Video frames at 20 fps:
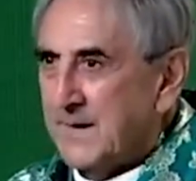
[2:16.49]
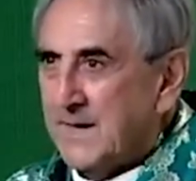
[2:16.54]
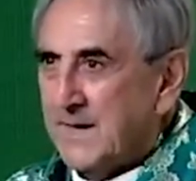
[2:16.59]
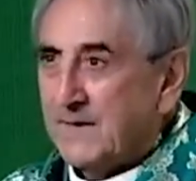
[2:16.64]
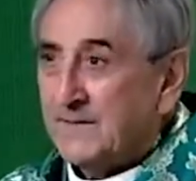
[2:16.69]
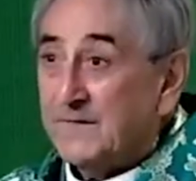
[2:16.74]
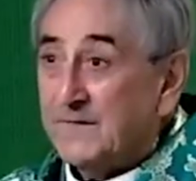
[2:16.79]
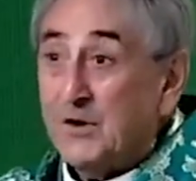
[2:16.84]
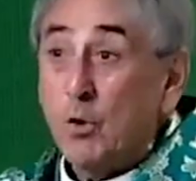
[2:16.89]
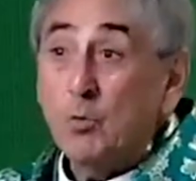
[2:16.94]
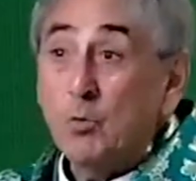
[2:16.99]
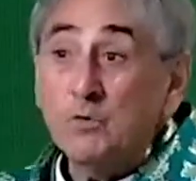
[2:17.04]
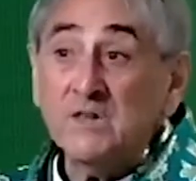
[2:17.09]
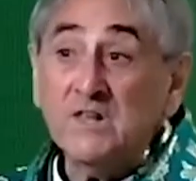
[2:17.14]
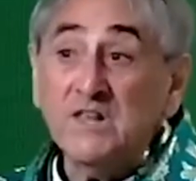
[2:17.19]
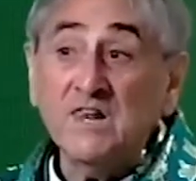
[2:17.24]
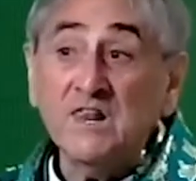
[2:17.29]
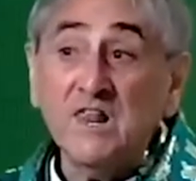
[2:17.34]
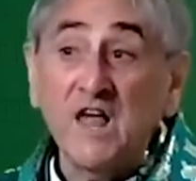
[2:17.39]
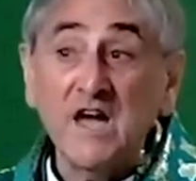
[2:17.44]
And the
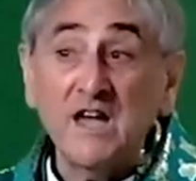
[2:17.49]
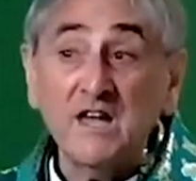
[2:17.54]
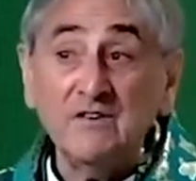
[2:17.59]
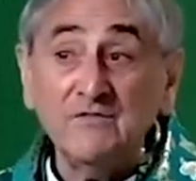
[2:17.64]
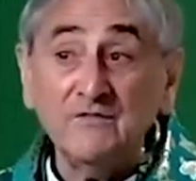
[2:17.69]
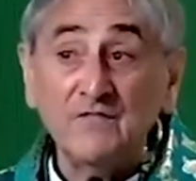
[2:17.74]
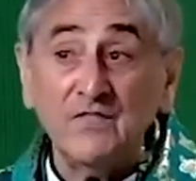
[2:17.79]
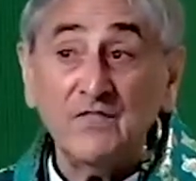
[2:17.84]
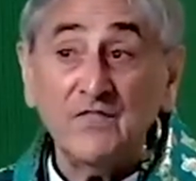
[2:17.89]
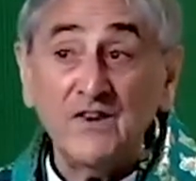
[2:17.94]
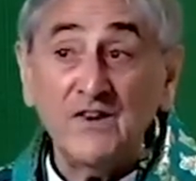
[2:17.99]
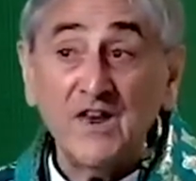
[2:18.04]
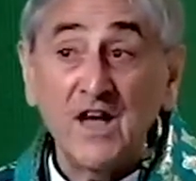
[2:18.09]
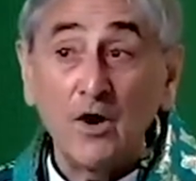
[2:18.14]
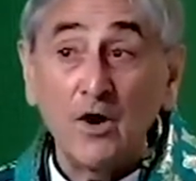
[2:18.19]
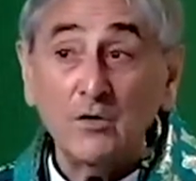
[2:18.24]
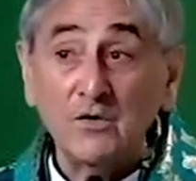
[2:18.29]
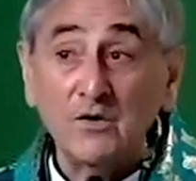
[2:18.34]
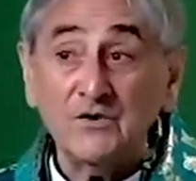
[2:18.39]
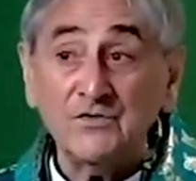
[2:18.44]
only life that they
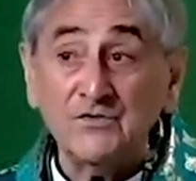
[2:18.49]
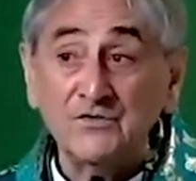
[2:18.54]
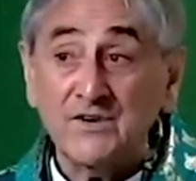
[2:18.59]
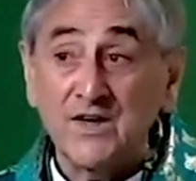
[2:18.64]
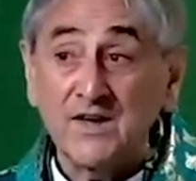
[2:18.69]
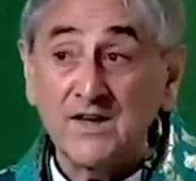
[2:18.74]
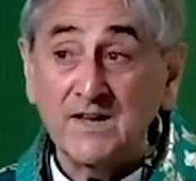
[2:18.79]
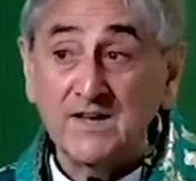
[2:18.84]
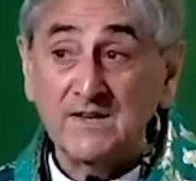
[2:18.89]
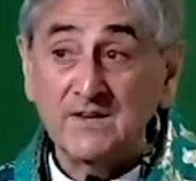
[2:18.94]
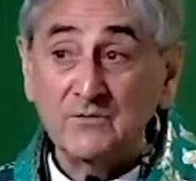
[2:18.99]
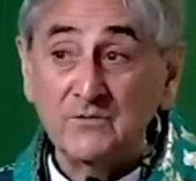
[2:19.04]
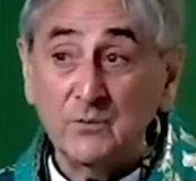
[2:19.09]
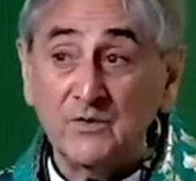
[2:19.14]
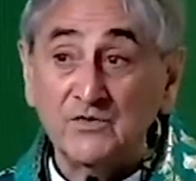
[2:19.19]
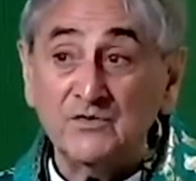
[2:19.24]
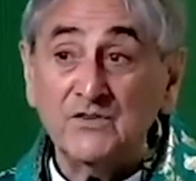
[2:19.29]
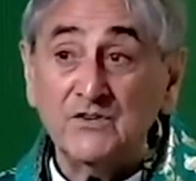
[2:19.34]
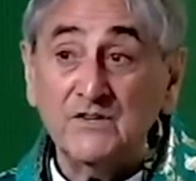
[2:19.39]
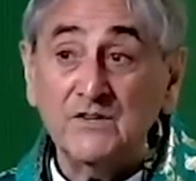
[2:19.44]
now contain
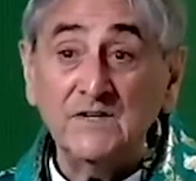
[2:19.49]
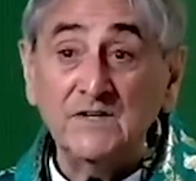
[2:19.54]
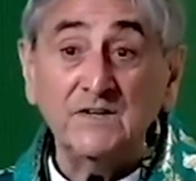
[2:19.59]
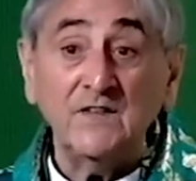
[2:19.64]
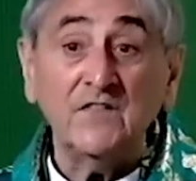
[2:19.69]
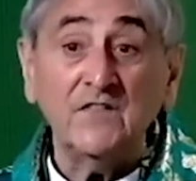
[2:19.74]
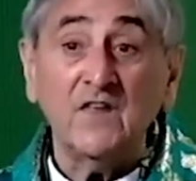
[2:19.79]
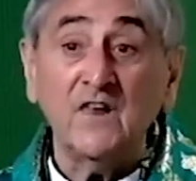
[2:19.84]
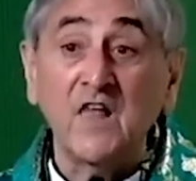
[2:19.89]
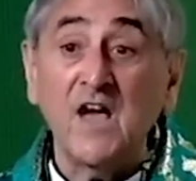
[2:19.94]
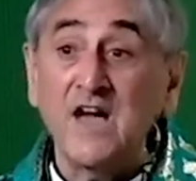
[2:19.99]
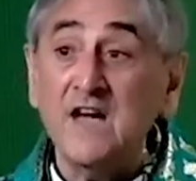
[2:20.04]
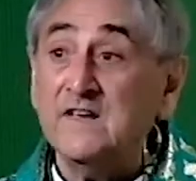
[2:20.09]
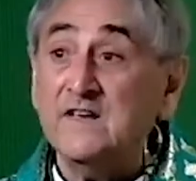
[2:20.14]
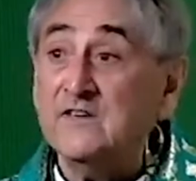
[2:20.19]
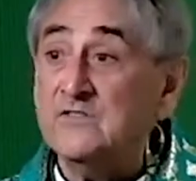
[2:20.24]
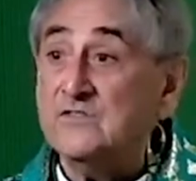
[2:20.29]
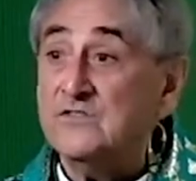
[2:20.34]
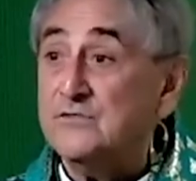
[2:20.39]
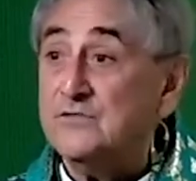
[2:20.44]
was seen in the
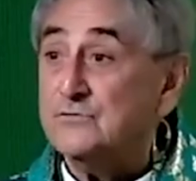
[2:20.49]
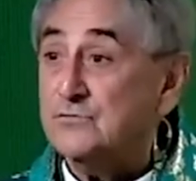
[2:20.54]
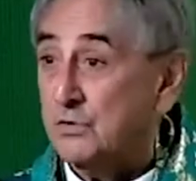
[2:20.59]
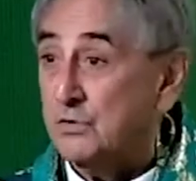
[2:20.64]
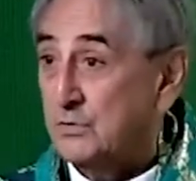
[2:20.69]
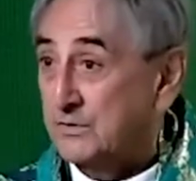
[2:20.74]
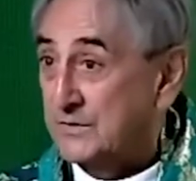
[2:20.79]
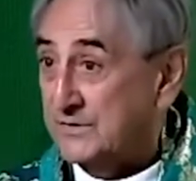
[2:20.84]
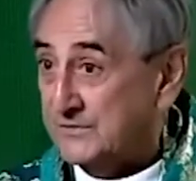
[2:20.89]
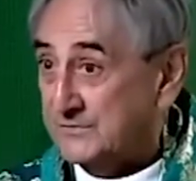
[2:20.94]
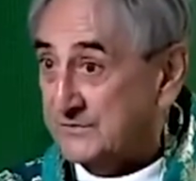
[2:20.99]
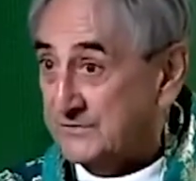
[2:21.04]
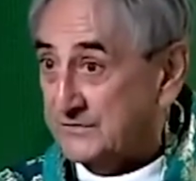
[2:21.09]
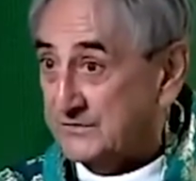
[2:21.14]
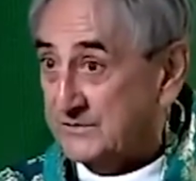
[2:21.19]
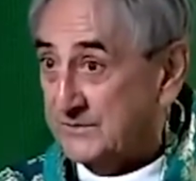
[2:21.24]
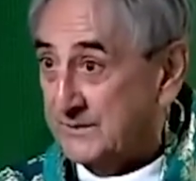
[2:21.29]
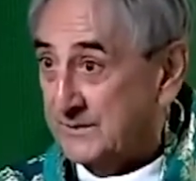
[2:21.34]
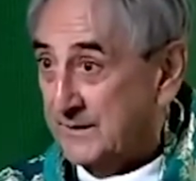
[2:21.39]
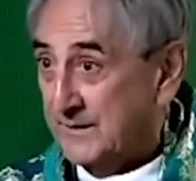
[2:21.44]
lines of
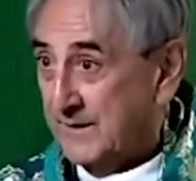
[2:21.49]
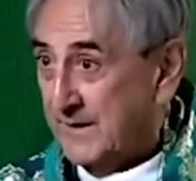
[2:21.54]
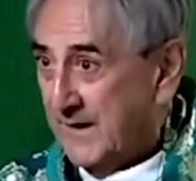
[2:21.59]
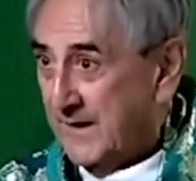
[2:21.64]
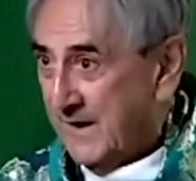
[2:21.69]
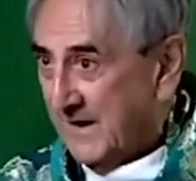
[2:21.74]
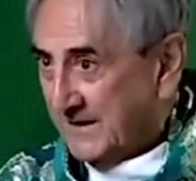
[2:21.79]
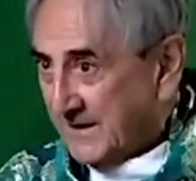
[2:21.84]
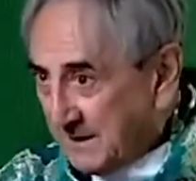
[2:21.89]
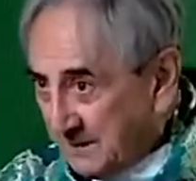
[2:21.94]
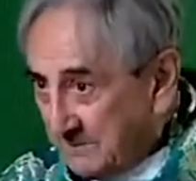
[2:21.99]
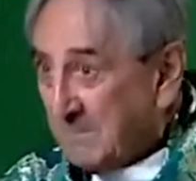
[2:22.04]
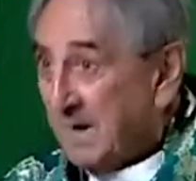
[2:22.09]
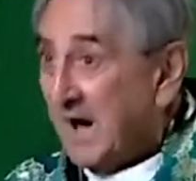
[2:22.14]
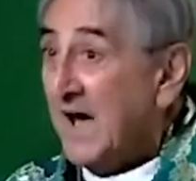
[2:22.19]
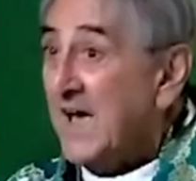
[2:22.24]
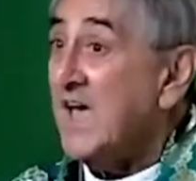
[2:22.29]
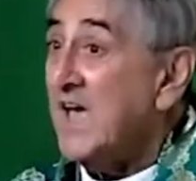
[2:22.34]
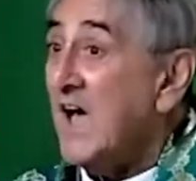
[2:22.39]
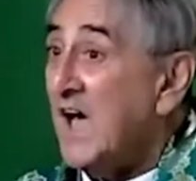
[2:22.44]
tourists. And in
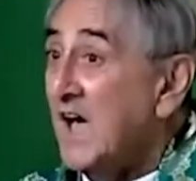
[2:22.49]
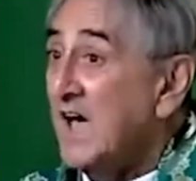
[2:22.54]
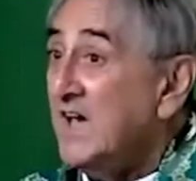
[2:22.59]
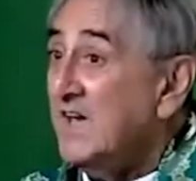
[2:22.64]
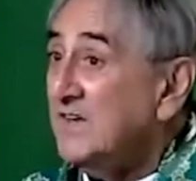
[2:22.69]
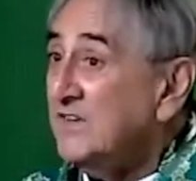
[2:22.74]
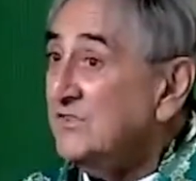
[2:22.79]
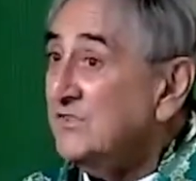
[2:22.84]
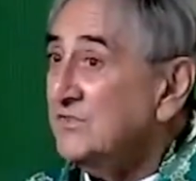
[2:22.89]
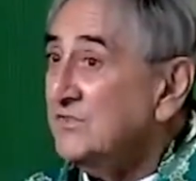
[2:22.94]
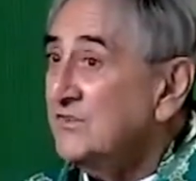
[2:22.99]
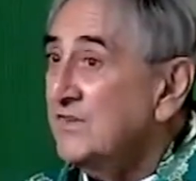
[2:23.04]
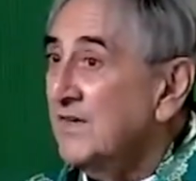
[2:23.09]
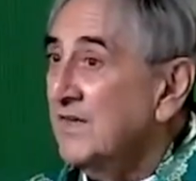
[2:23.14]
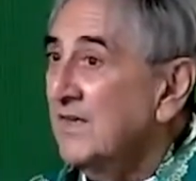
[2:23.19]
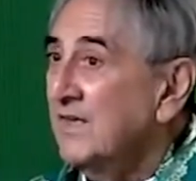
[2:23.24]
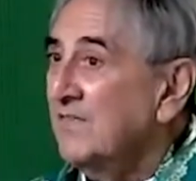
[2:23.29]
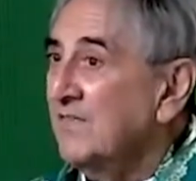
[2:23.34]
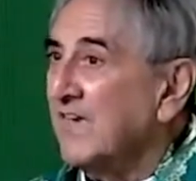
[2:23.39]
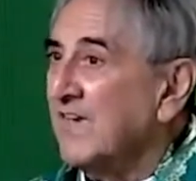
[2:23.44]
my eyes,
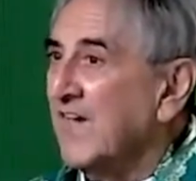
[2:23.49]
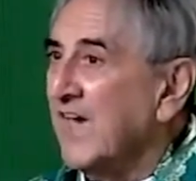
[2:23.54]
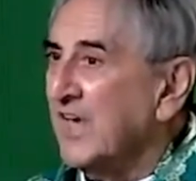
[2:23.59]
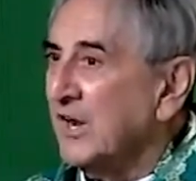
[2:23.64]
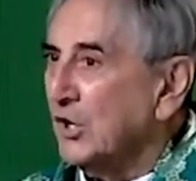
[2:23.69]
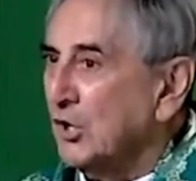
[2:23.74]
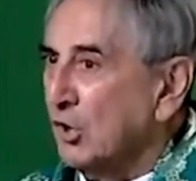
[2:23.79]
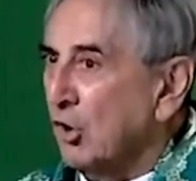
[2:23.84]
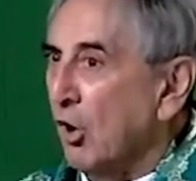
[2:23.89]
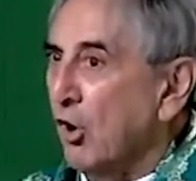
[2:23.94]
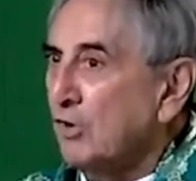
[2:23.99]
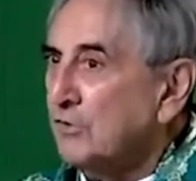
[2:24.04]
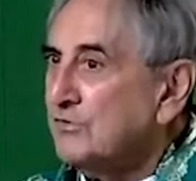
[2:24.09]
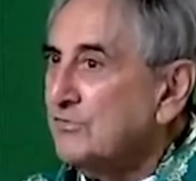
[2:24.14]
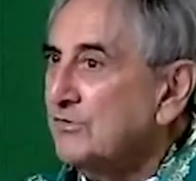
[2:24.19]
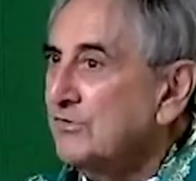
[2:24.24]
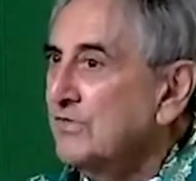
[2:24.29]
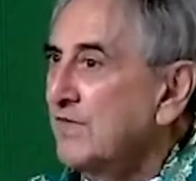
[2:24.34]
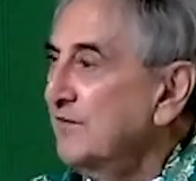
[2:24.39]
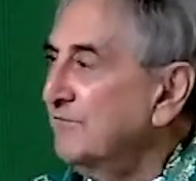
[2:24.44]
they had
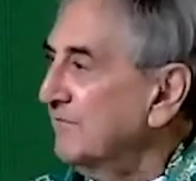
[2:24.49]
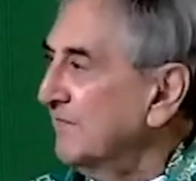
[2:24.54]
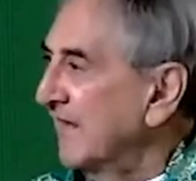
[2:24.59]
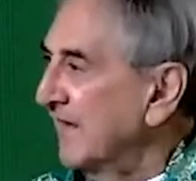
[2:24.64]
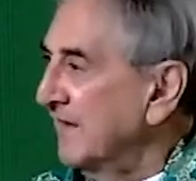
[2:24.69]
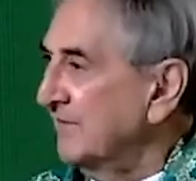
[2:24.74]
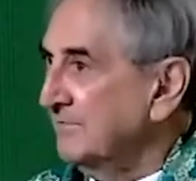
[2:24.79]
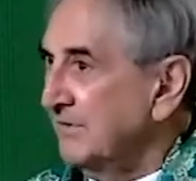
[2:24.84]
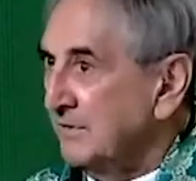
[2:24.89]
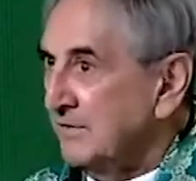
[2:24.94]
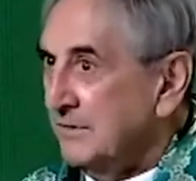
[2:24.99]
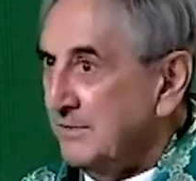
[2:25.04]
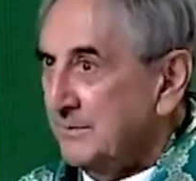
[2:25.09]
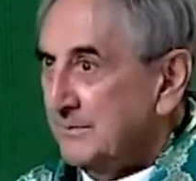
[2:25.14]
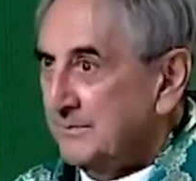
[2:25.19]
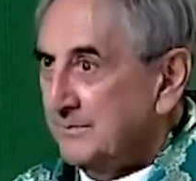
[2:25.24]
lost their flavor.